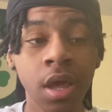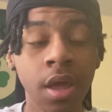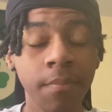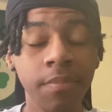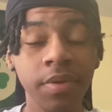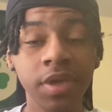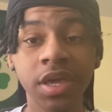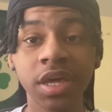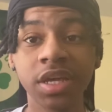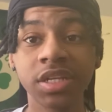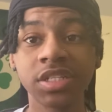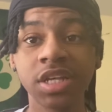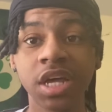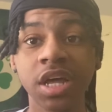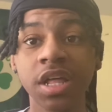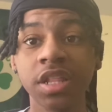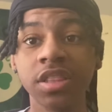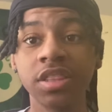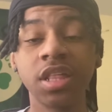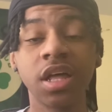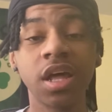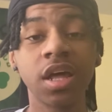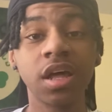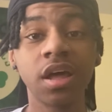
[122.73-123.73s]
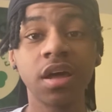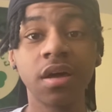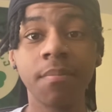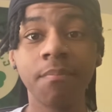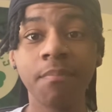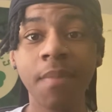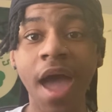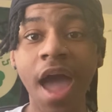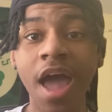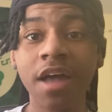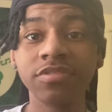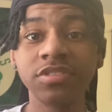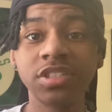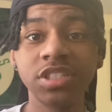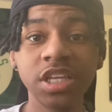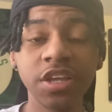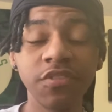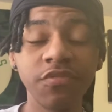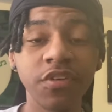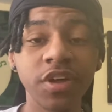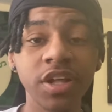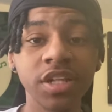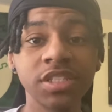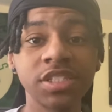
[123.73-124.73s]
Because the Mavs
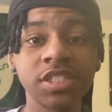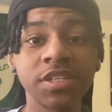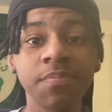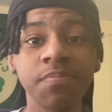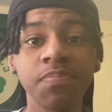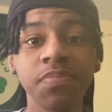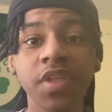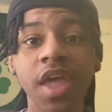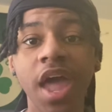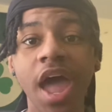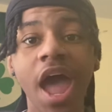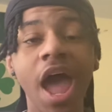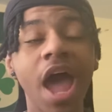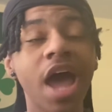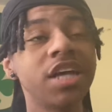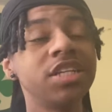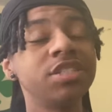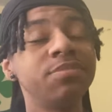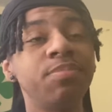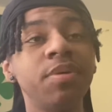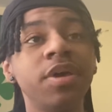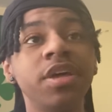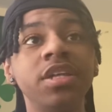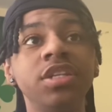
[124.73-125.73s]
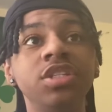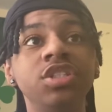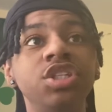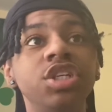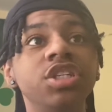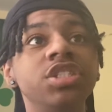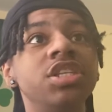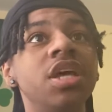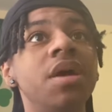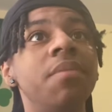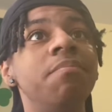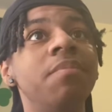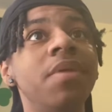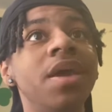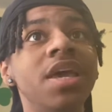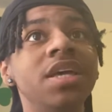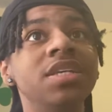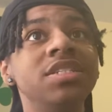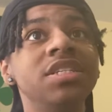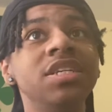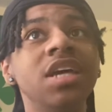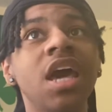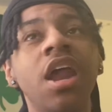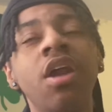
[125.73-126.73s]
defense has been just
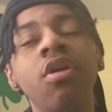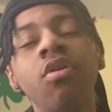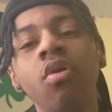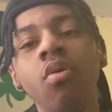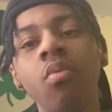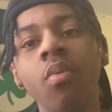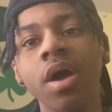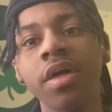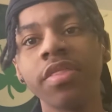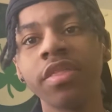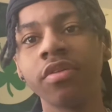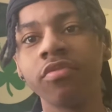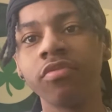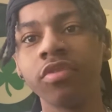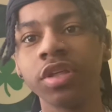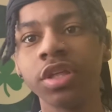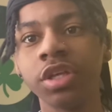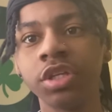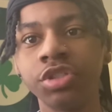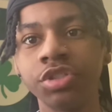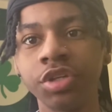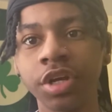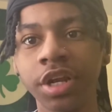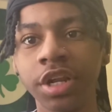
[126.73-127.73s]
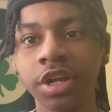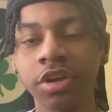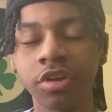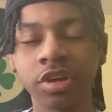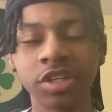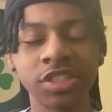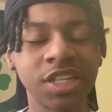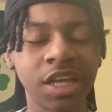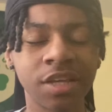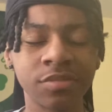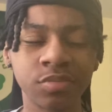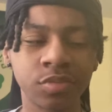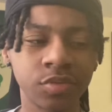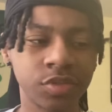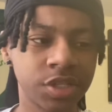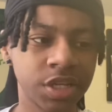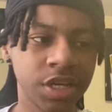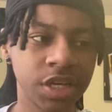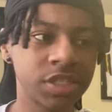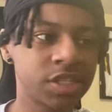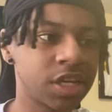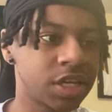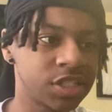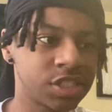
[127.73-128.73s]
amazing. I don't know why they really traded Kristaps
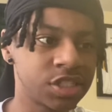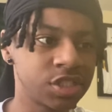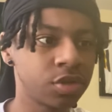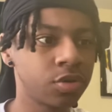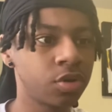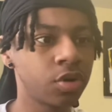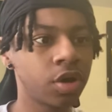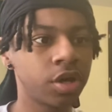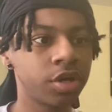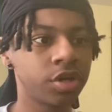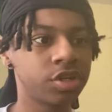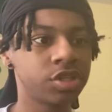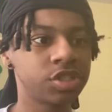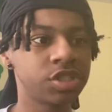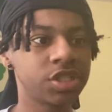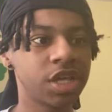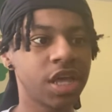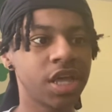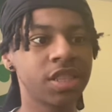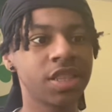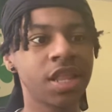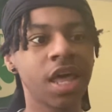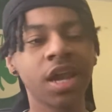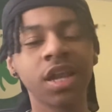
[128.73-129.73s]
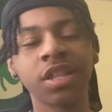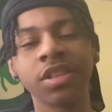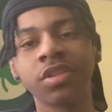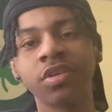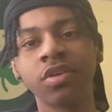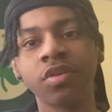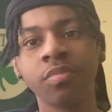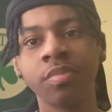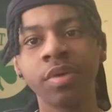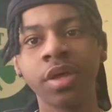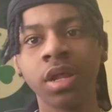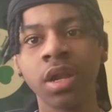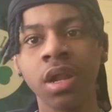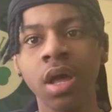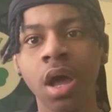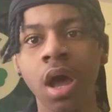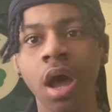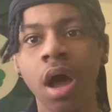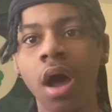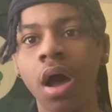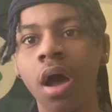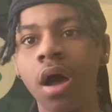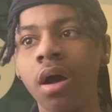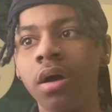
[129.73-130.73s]
Porzingis. I still don't understand that a little bit.
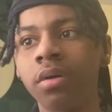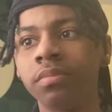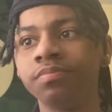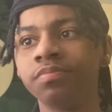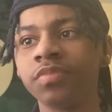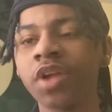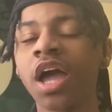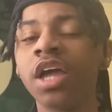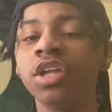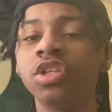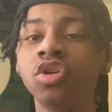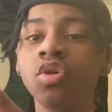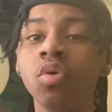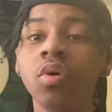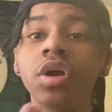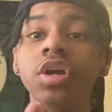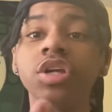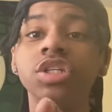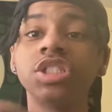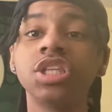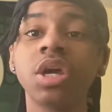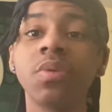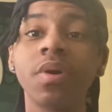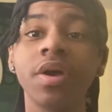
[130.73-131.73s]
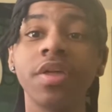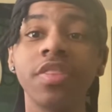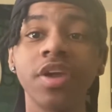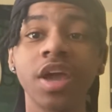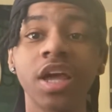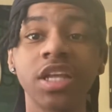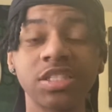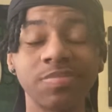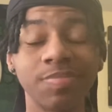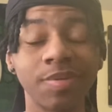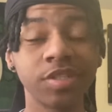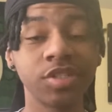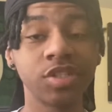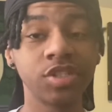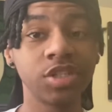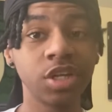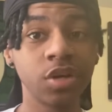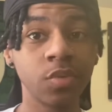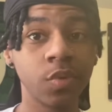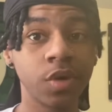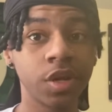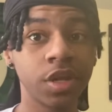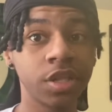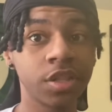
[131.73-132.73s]
I do understand why they got Spencer
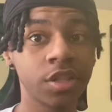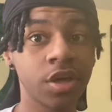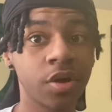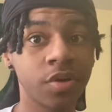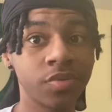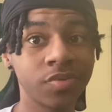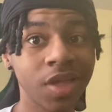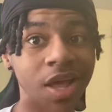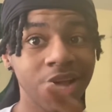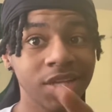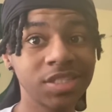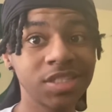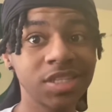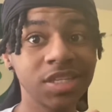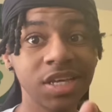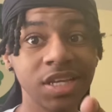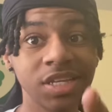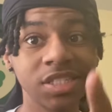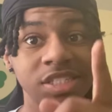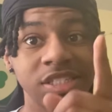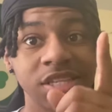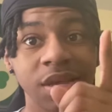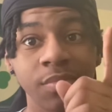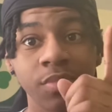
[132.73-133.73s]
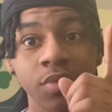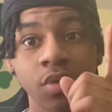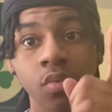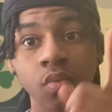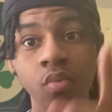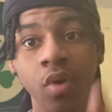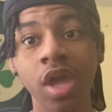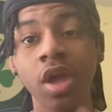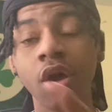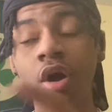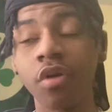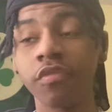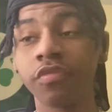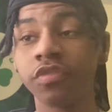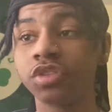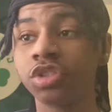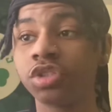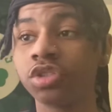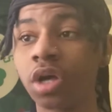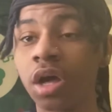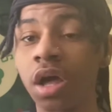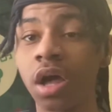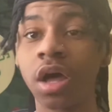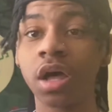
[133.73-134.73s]
Dinwiddie, though. And that's to get some of the weight off
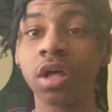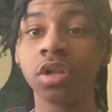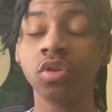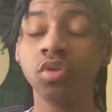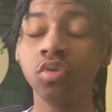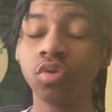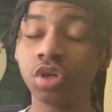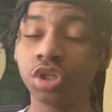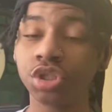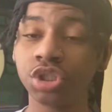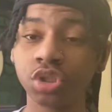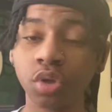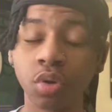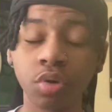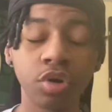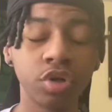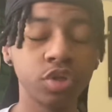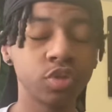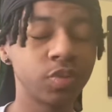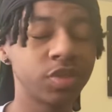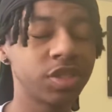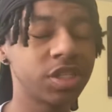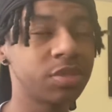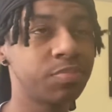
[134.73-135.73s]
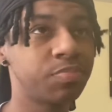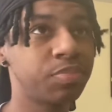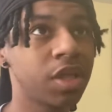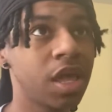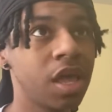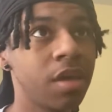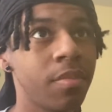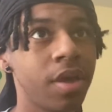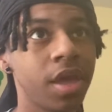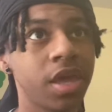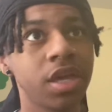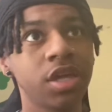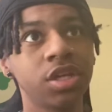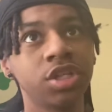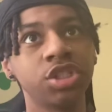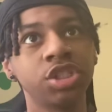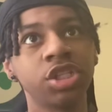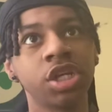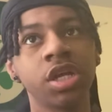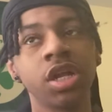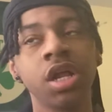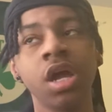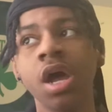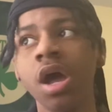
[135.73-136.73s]
of Luka's shoulders with this playmaking
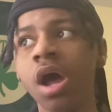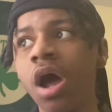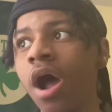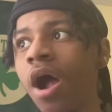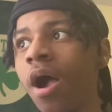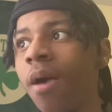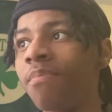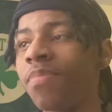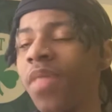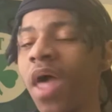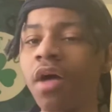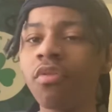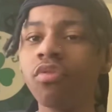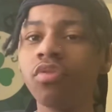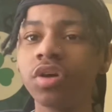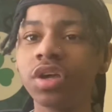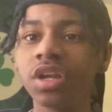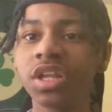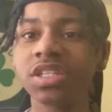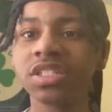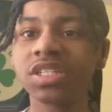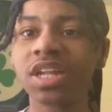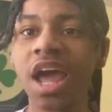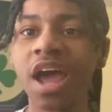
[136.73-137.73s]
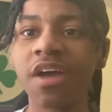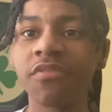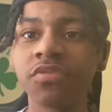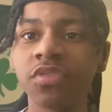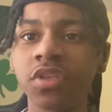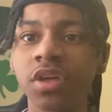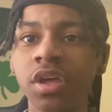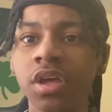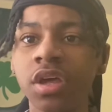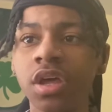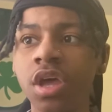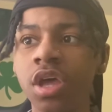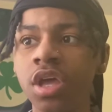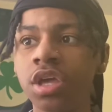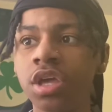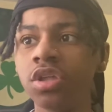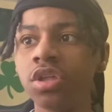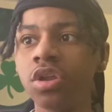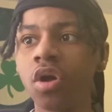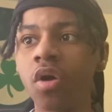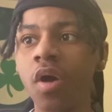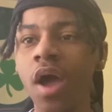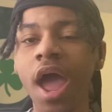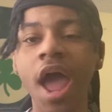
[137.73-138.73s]
shit. Now Luka doesn't have to,
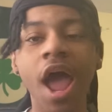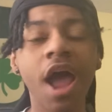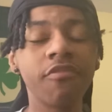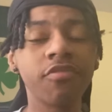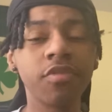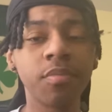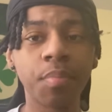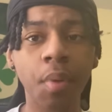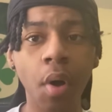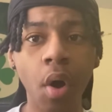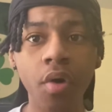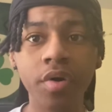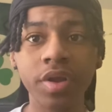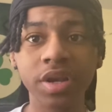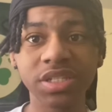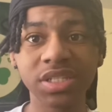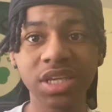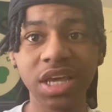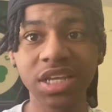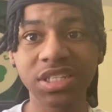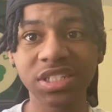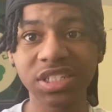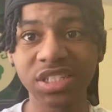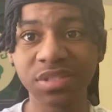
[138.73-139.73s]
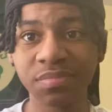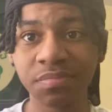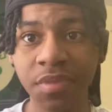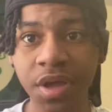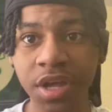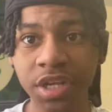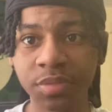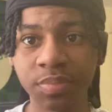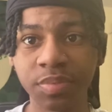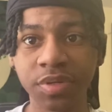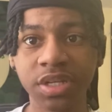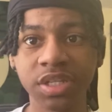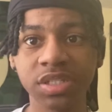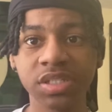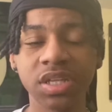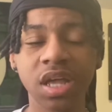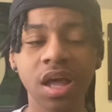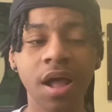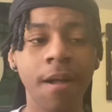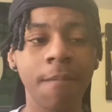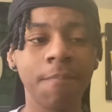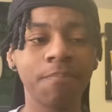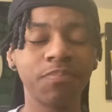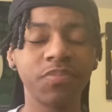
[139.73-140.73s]
have the ball in his hands as much, because
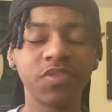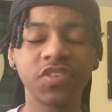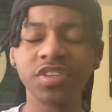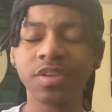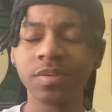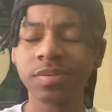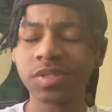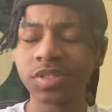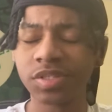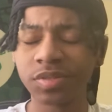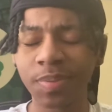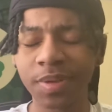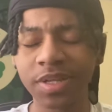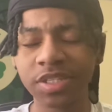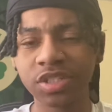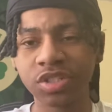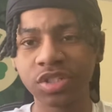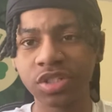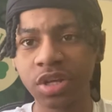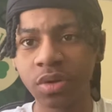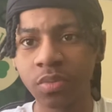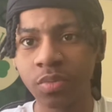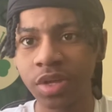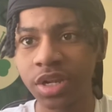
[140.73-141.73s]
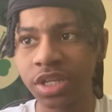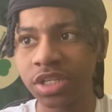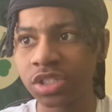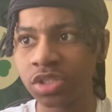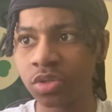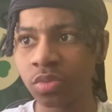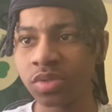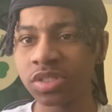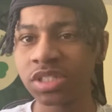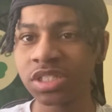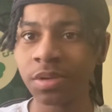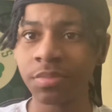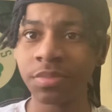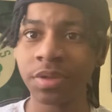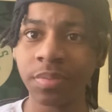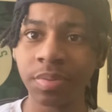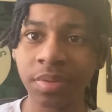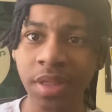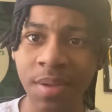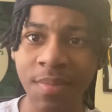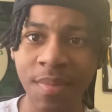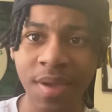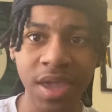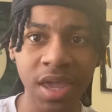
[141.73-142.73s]
since Spencer Dinwiddie's doing some of the
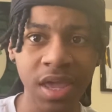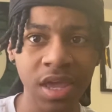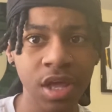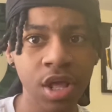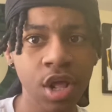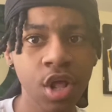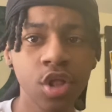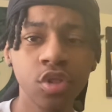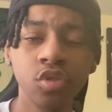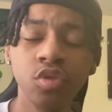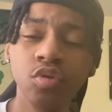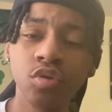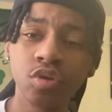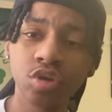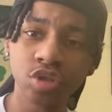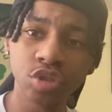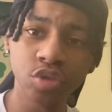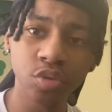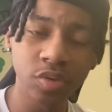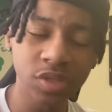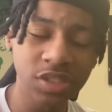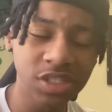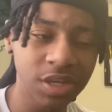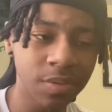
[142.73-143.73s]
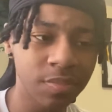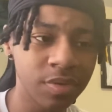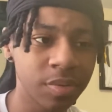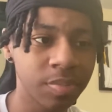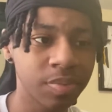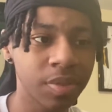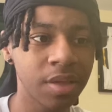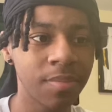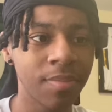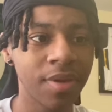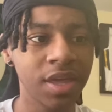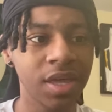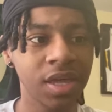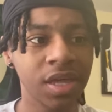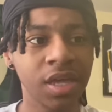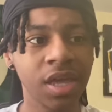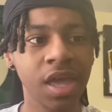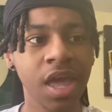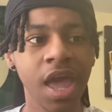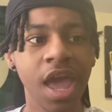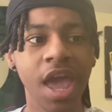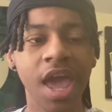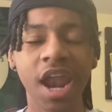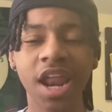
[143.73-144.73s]
playmaking, Luka's doing some of the
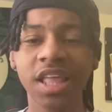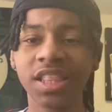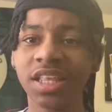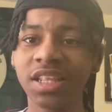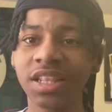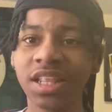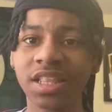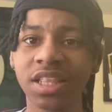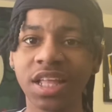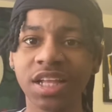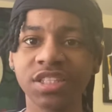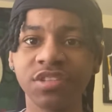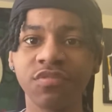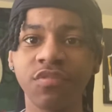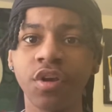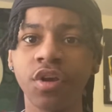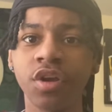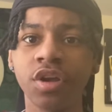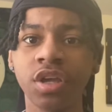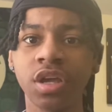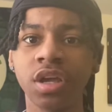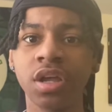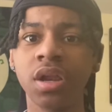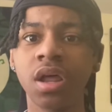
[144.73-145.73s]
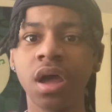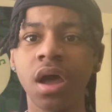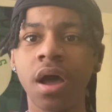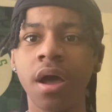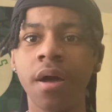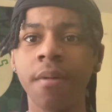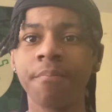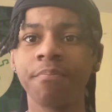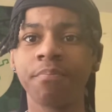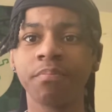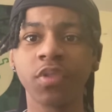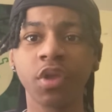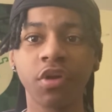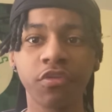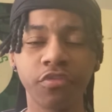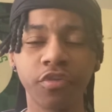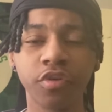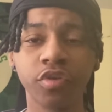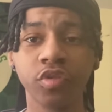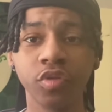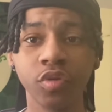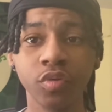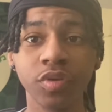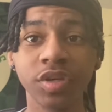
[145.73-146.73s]
playmaking. And I think that that's very good
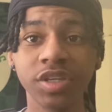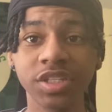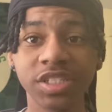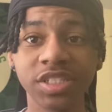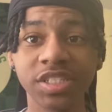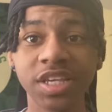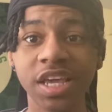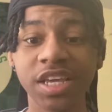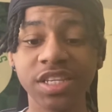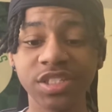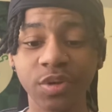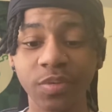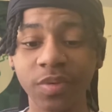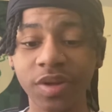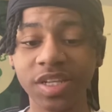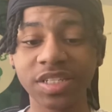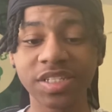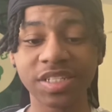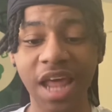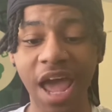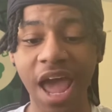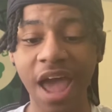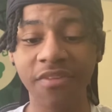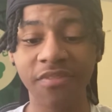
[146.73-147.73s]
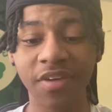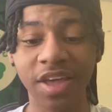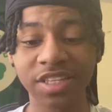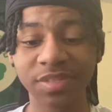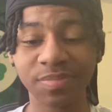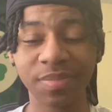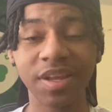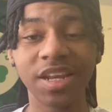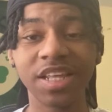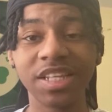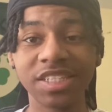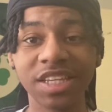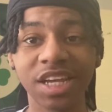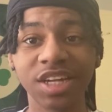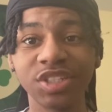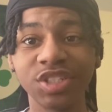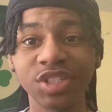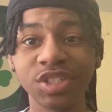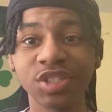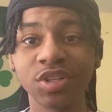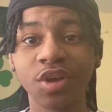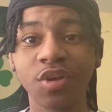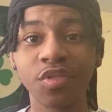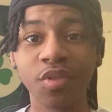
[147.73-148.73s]
for Luka's sake, so he doesn't have as many
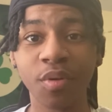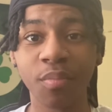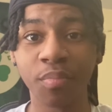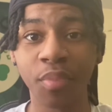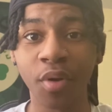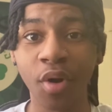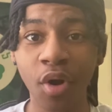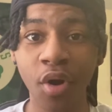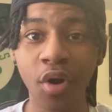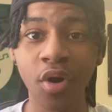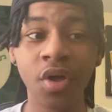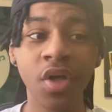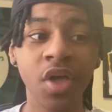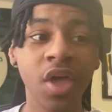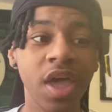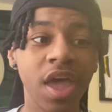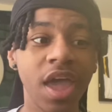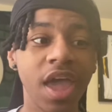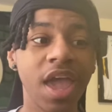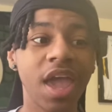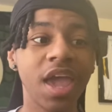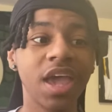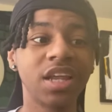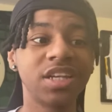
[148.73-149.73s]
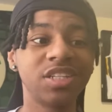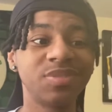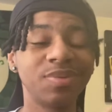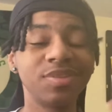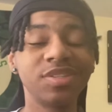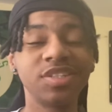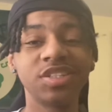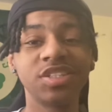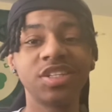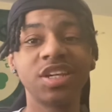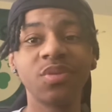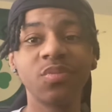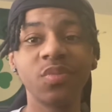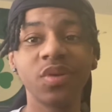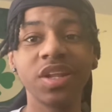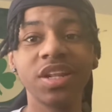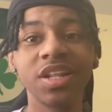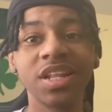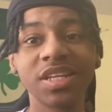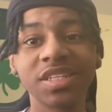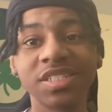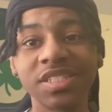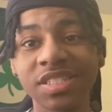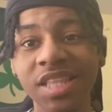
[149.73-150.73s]
touches on the ball. And Spencer Dinwiddie
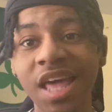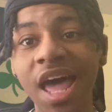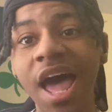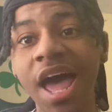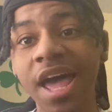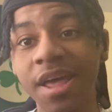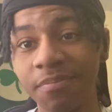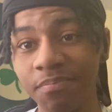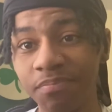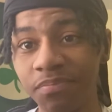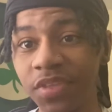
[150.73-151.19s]
does that.